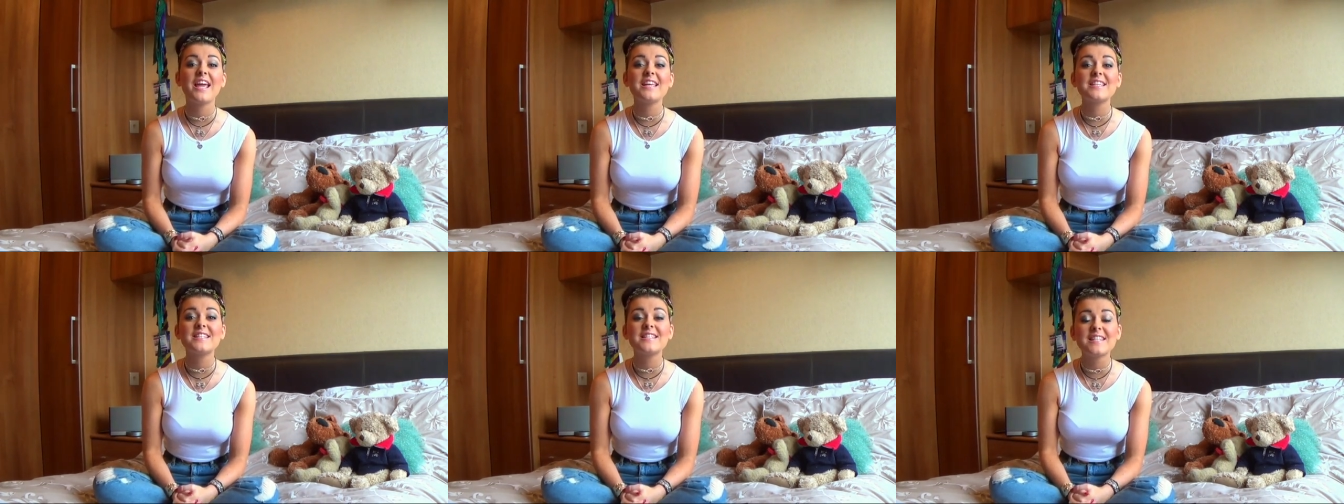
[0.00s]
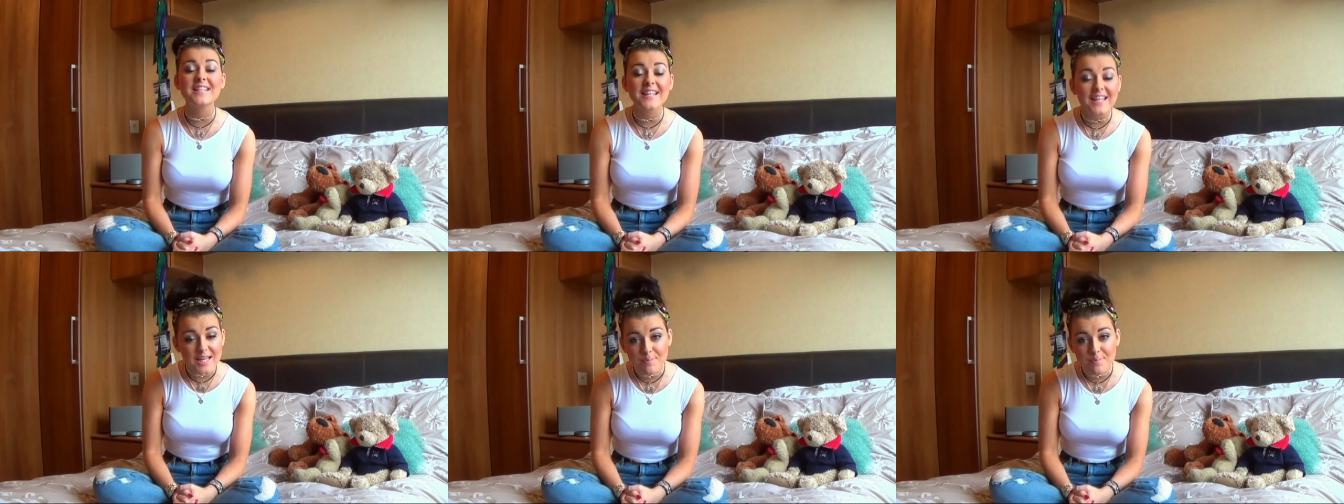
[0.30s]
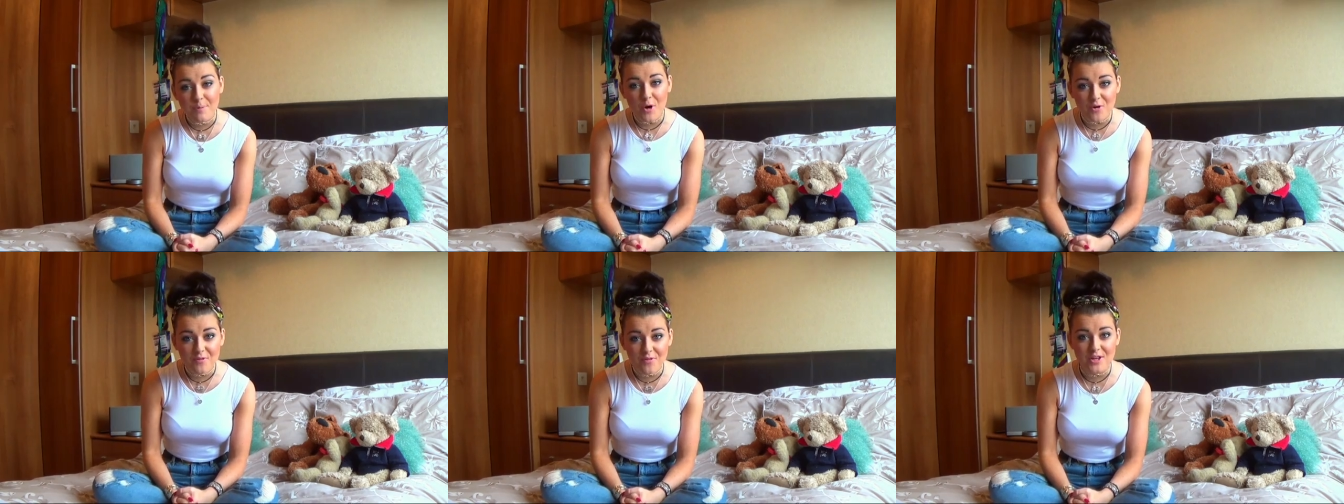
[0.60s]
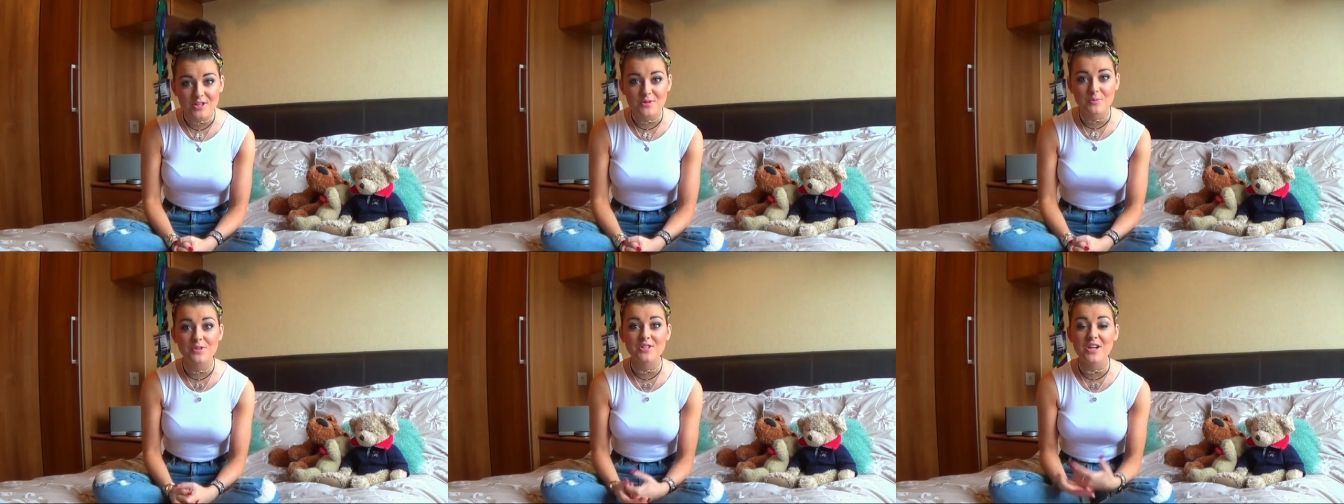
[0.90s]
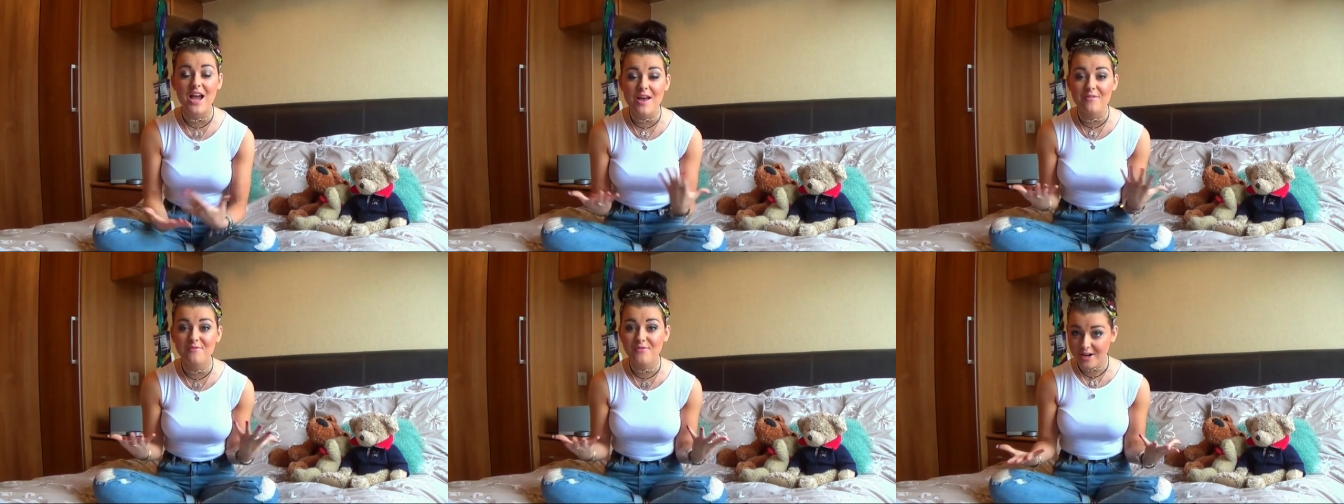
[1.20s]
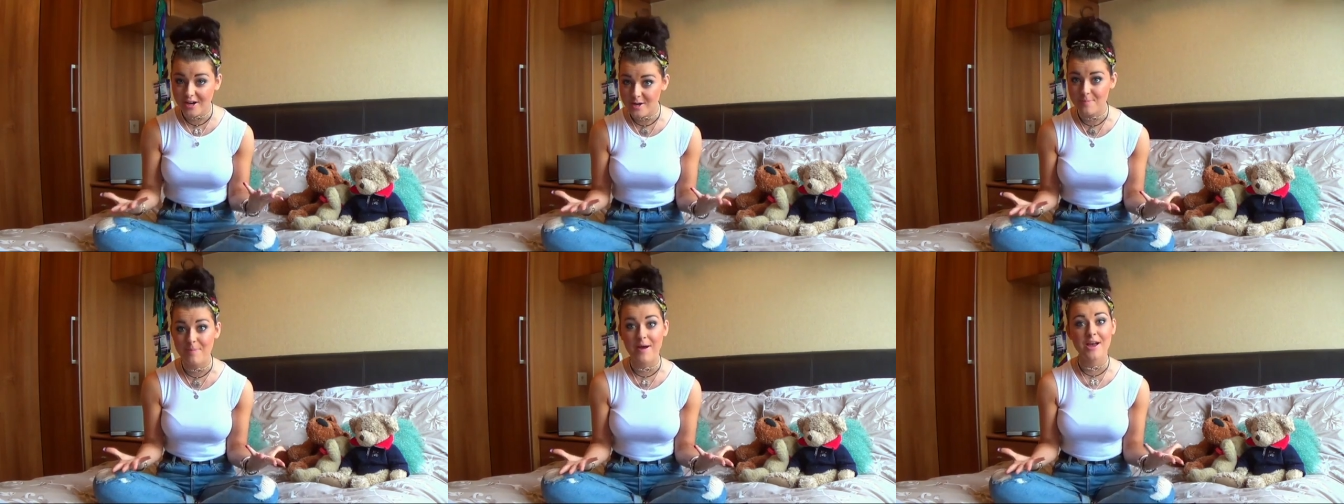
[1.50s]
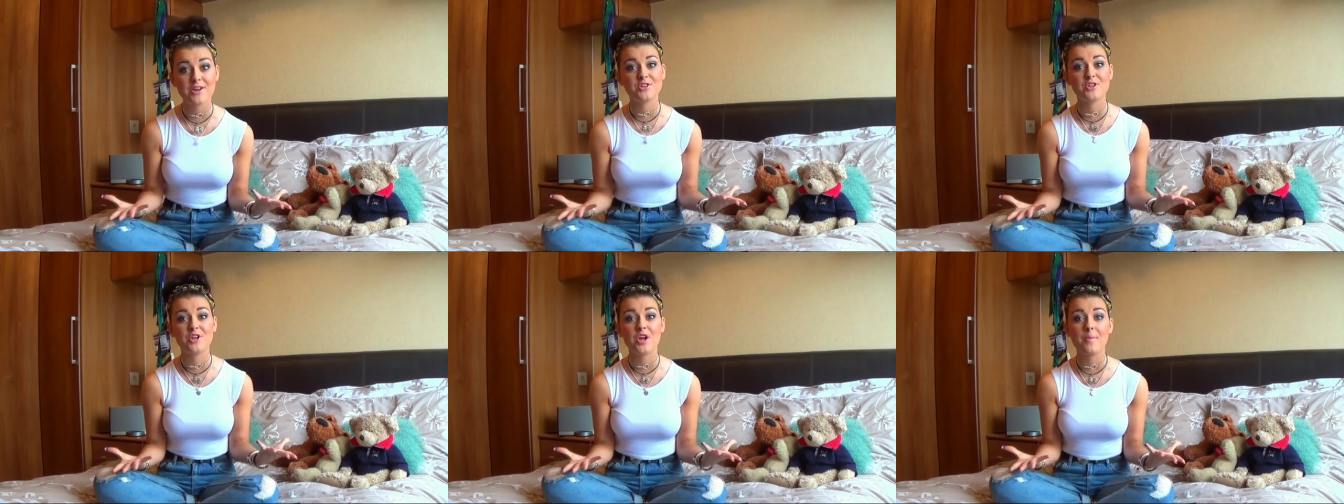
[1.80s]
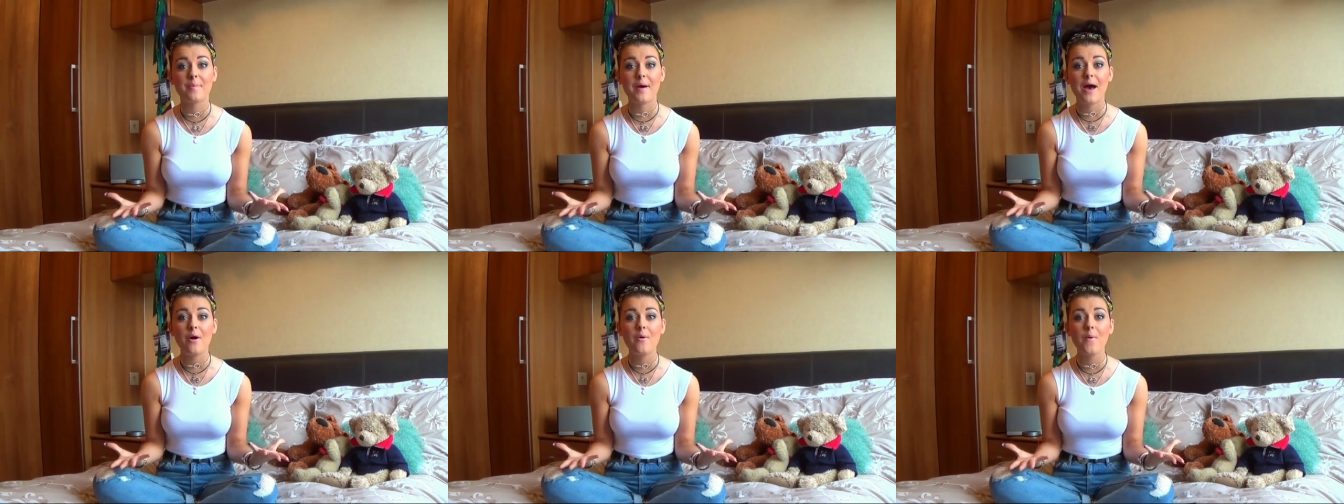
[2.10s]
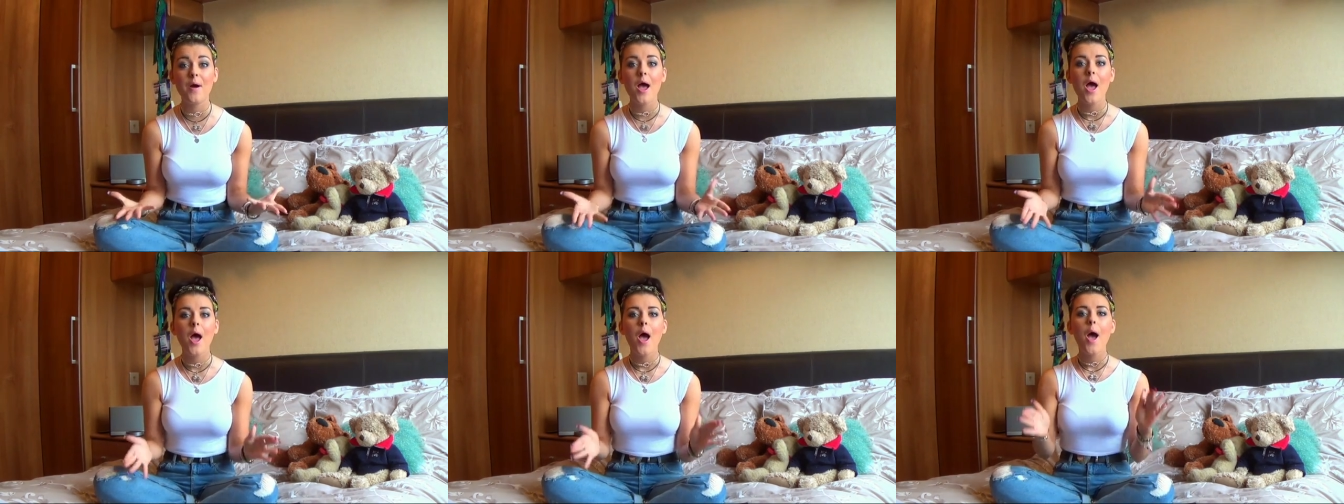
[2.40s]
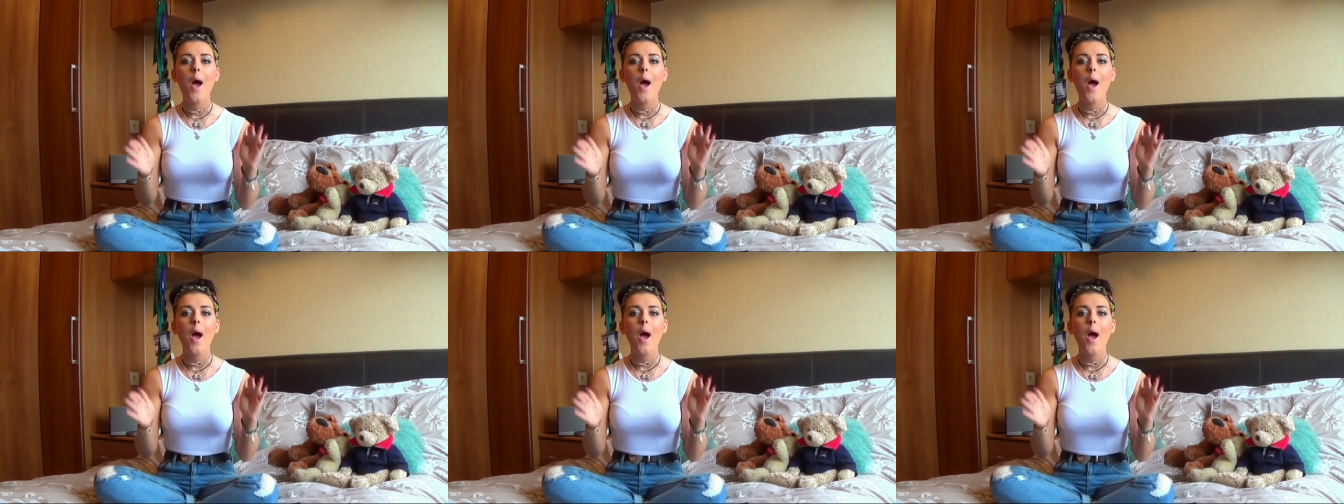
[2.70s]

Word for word: is sleepovers, which I'm very passionate about.